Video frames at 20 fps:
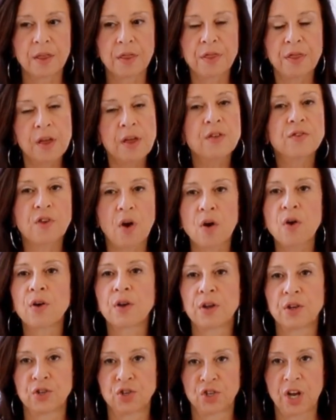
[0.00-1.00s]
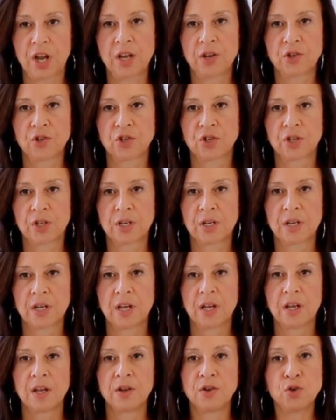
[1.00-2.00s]
things are going to change
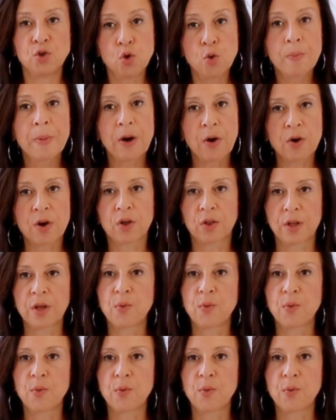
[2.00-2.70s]
numerically.